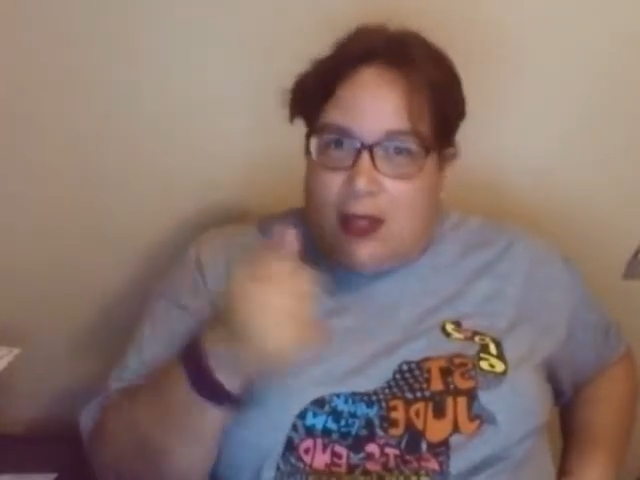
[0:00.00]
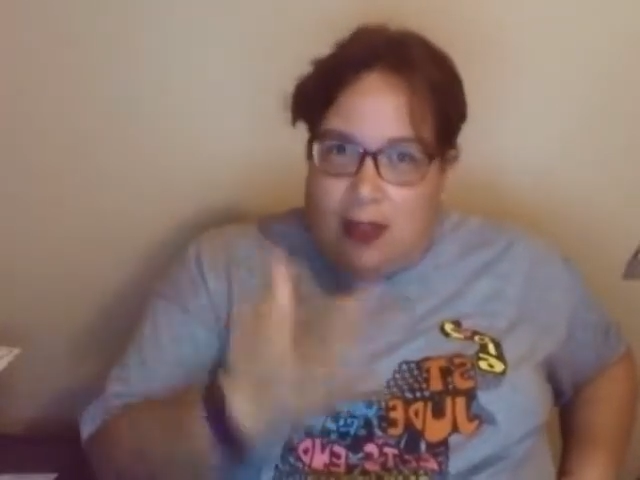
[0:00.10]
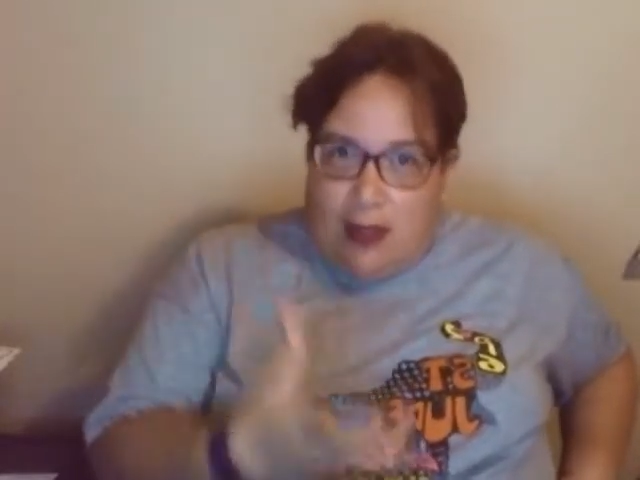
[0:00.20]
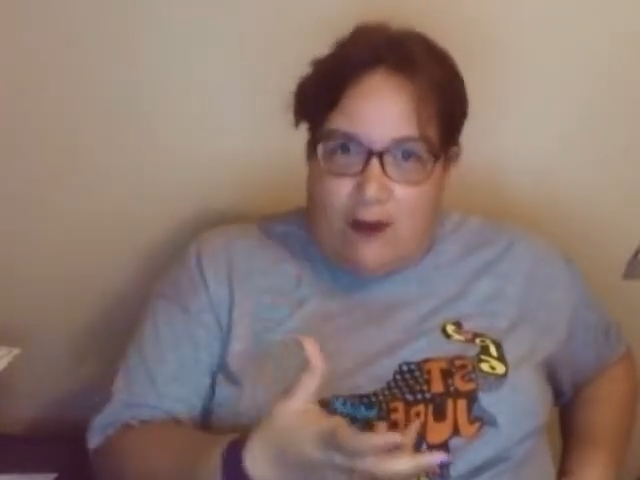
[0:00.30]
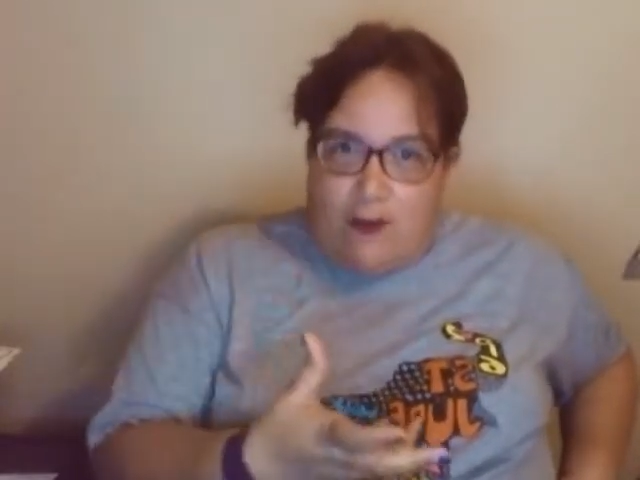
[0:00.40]

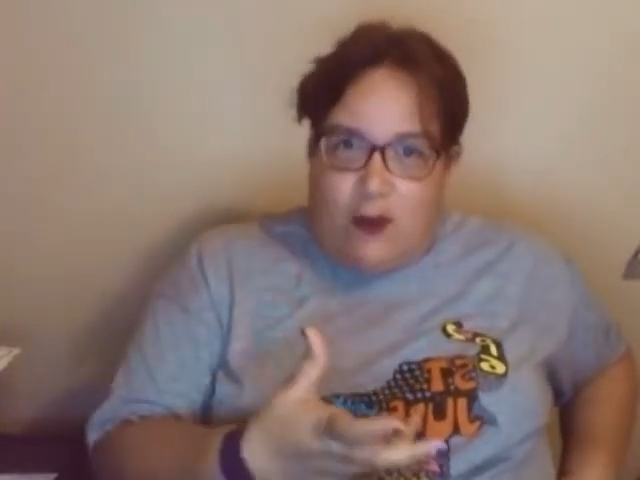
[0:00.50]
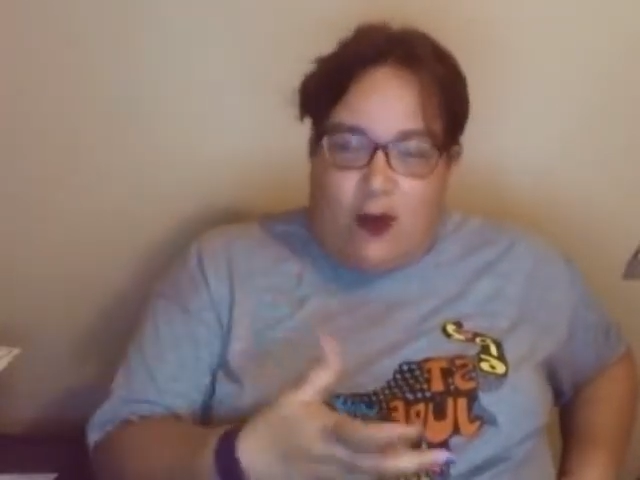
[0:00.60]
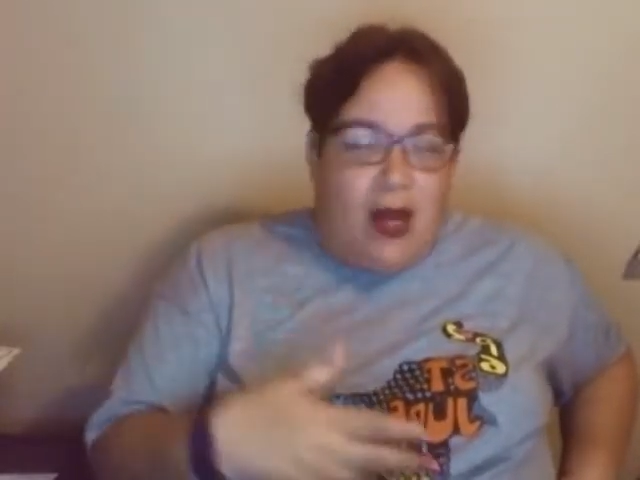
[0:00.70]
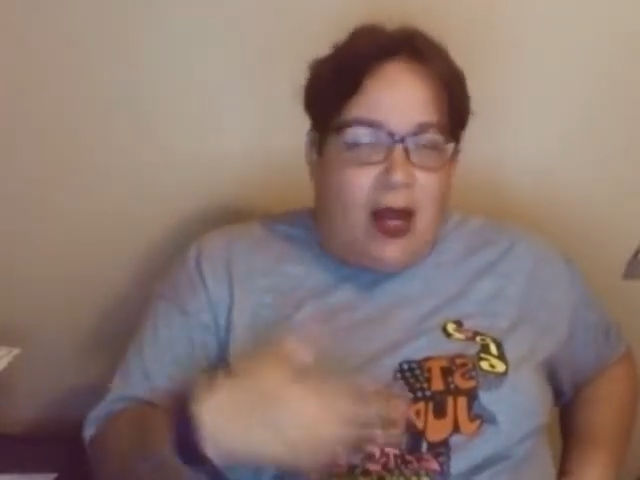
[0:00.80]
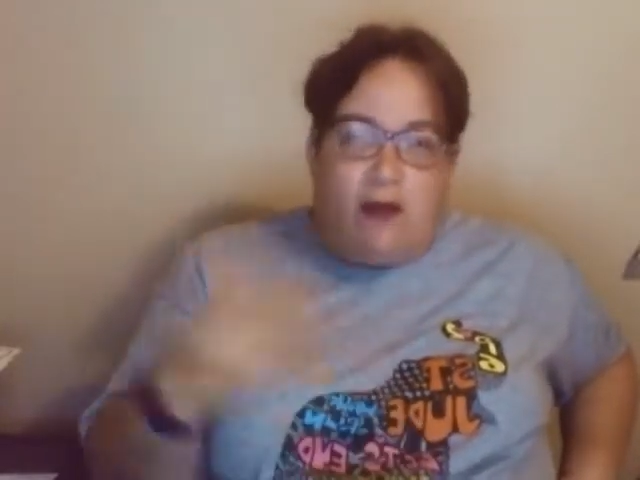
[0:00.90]

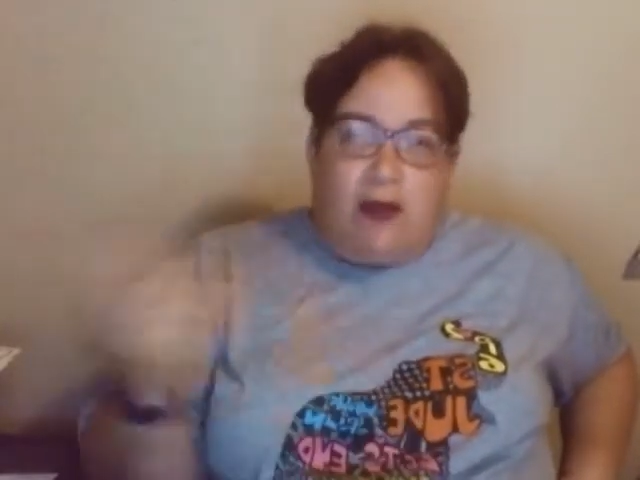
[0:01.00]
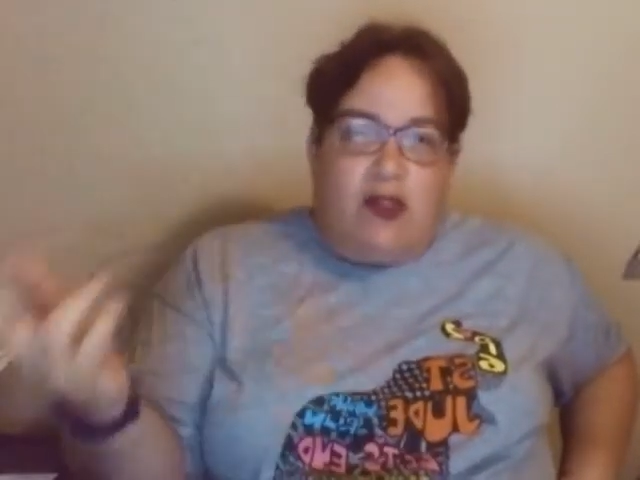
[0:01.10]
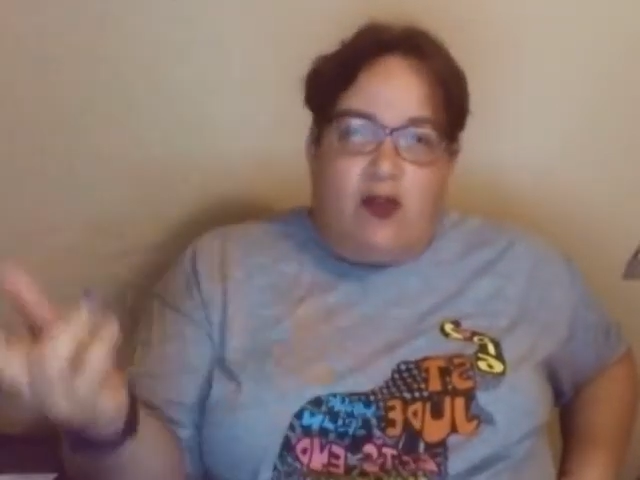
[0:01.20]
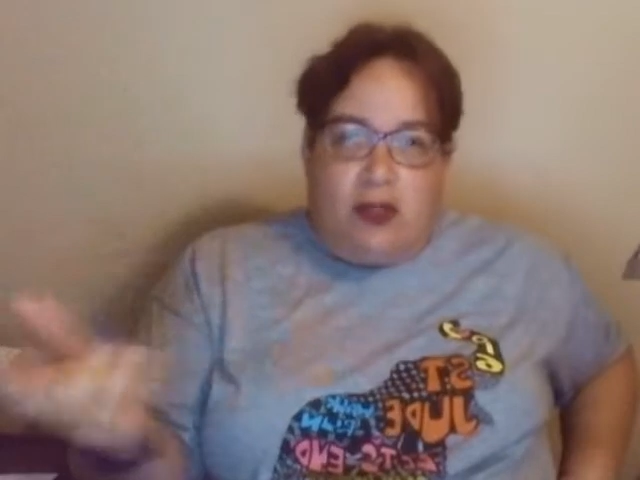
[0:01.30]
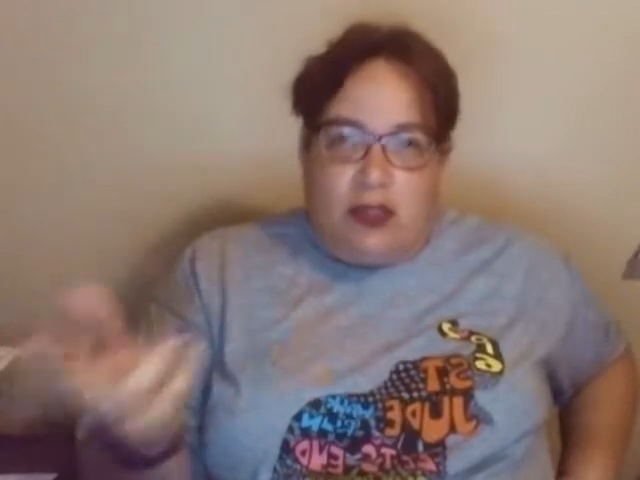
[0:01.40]
Therefore, I really
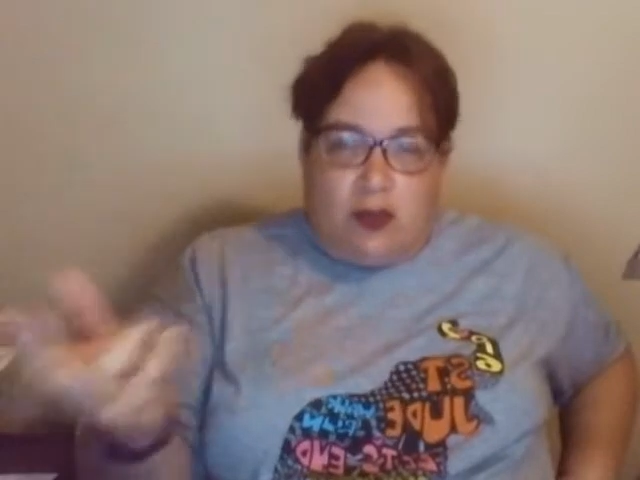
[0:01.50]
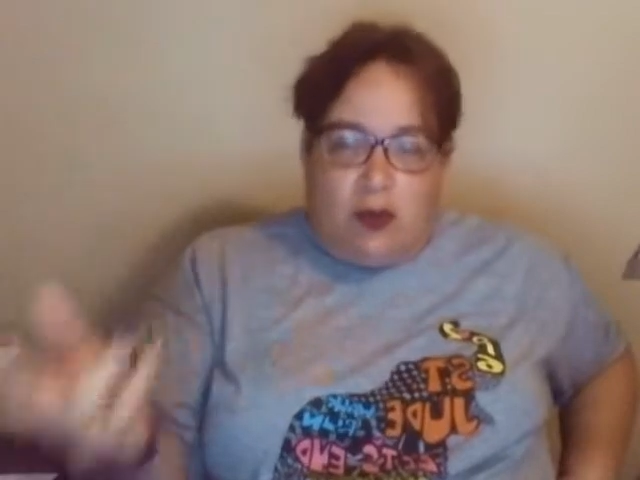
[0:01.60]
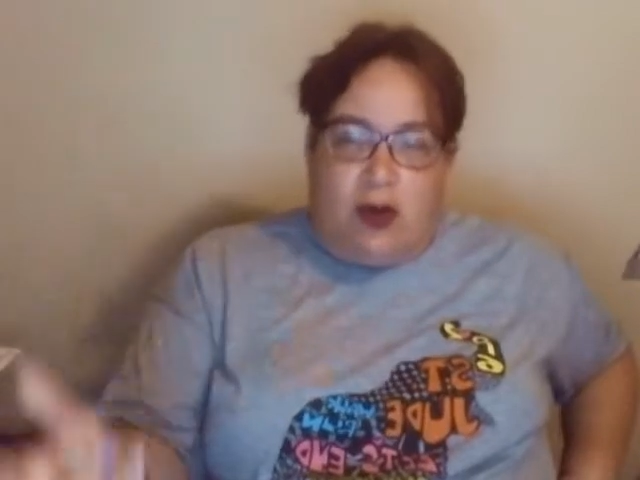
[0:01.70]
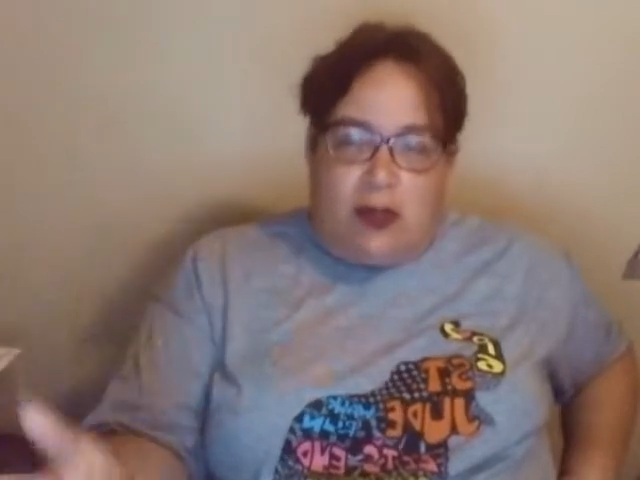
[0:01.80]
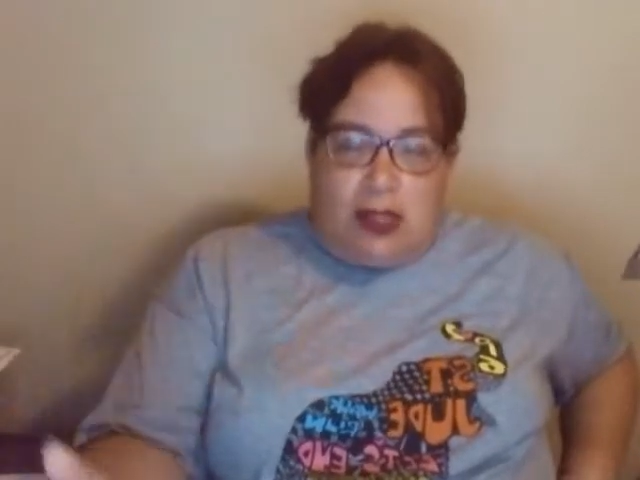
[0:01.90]
don't need to
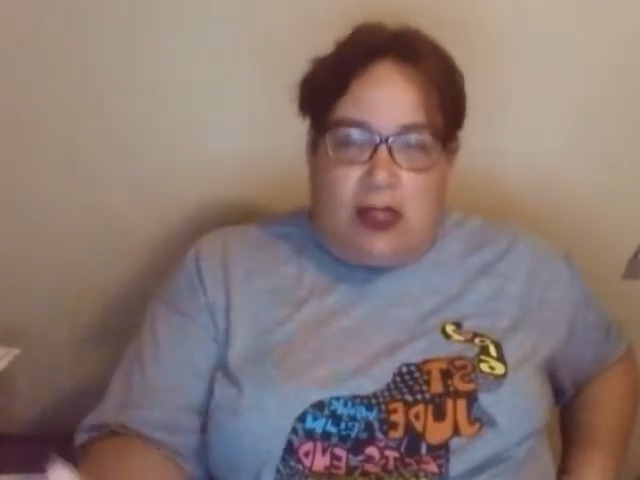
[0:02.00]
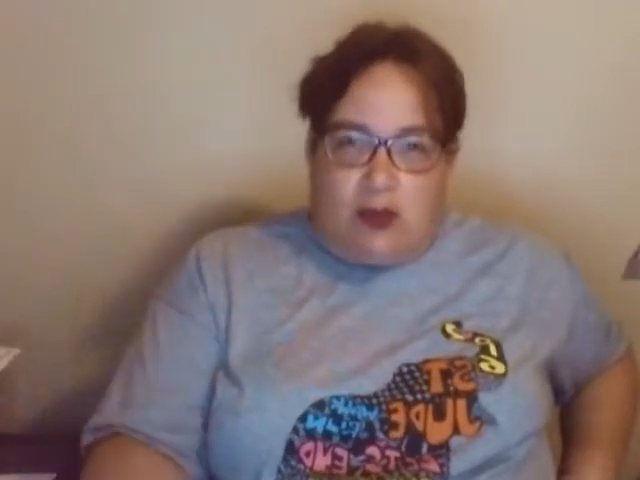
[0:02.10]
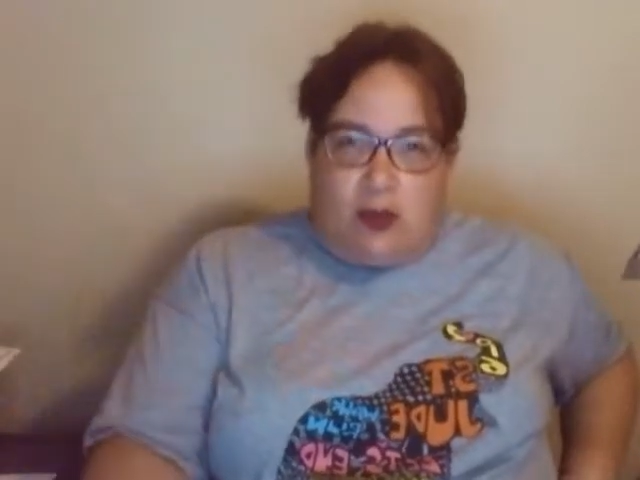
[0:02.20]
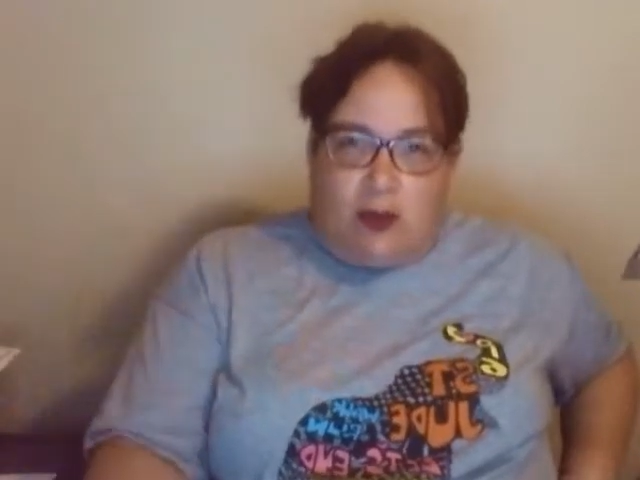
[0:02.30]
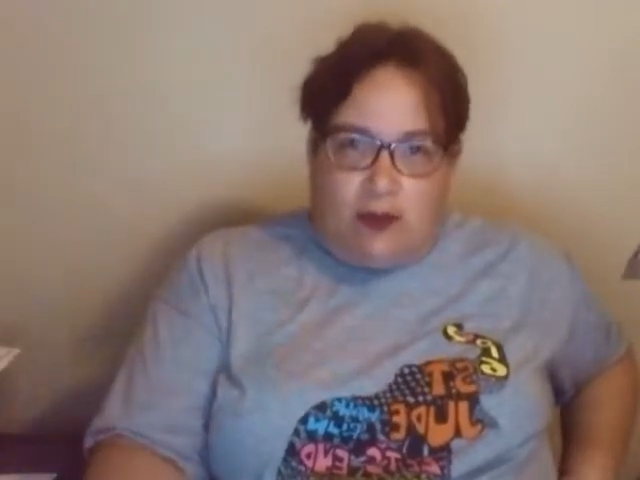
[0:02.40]
go outside
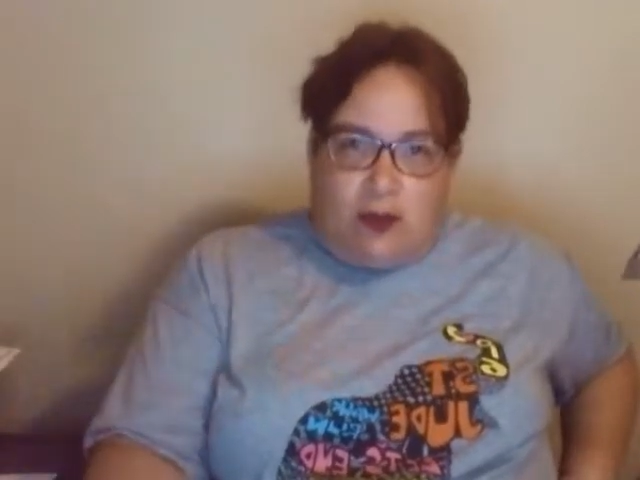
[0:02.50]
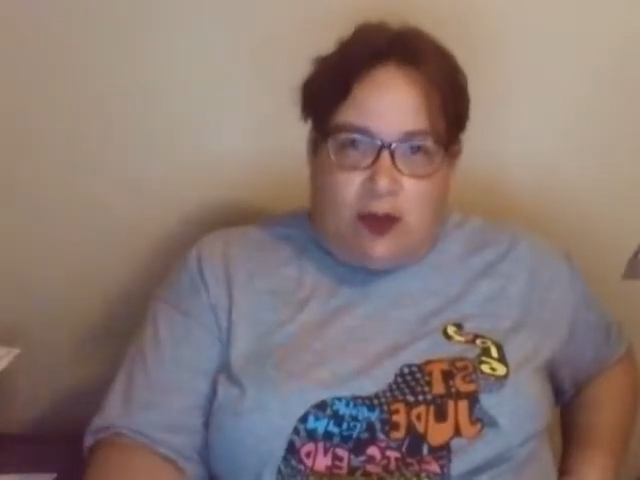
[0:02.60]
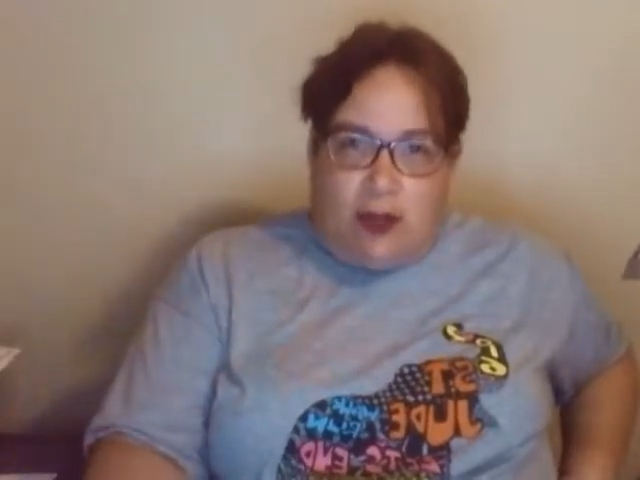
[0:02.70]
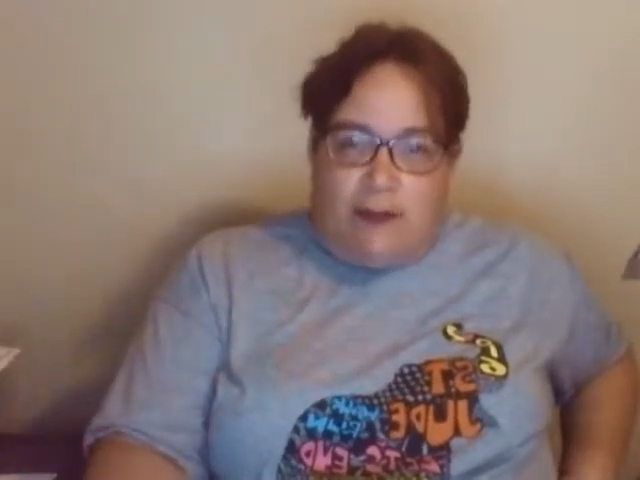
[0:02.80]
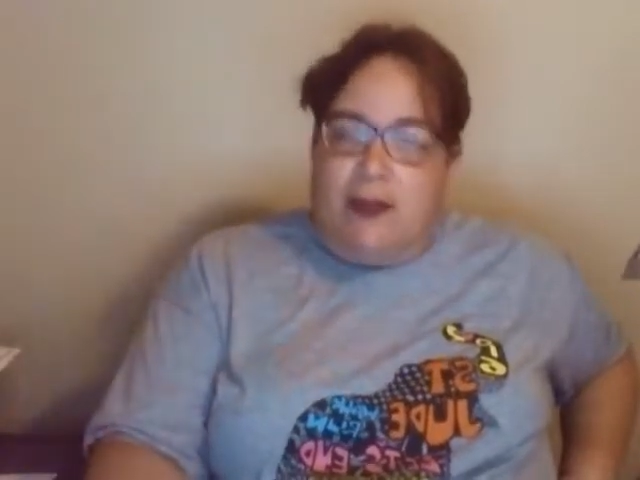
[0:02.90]
to look for
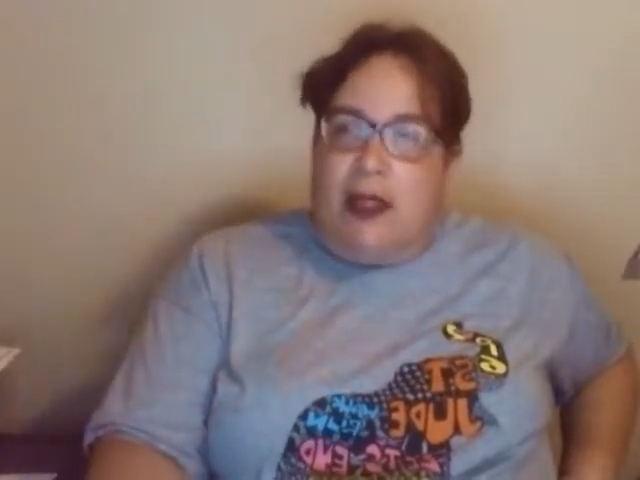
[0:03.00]
them.